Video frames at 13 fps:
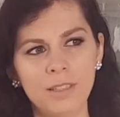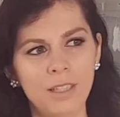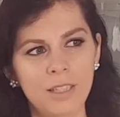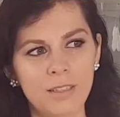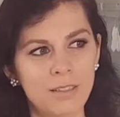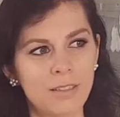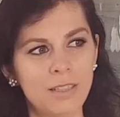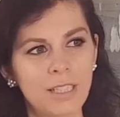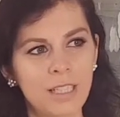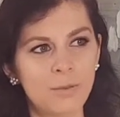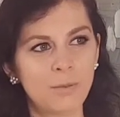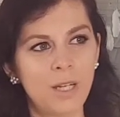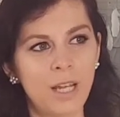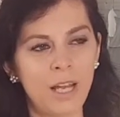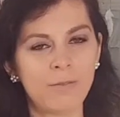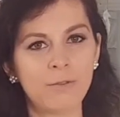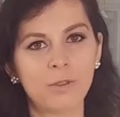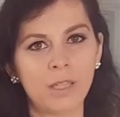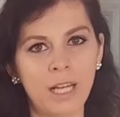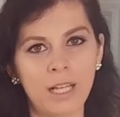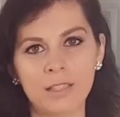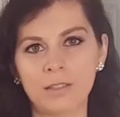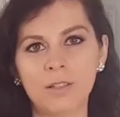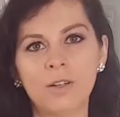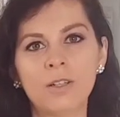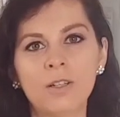yes, sex would have to last
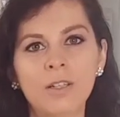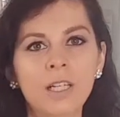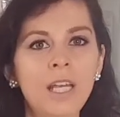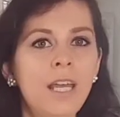longer,